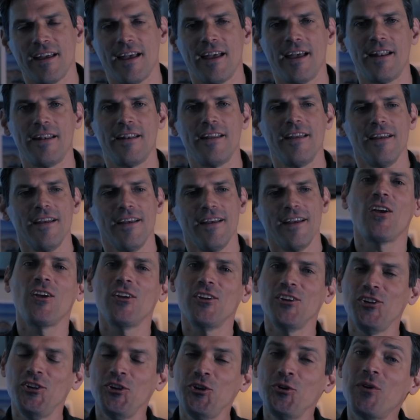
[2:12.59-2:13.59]
And
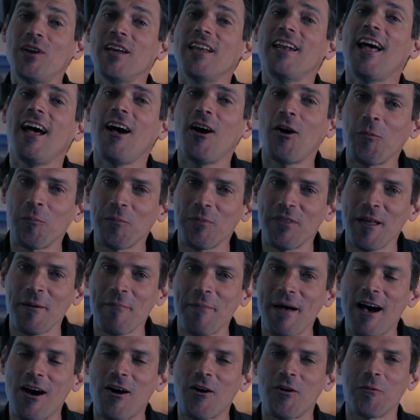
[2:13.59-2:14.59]
you can help them
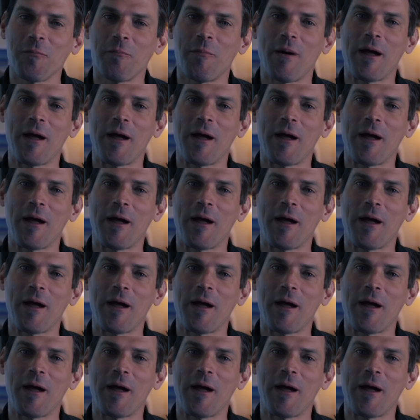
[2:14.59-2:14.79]
out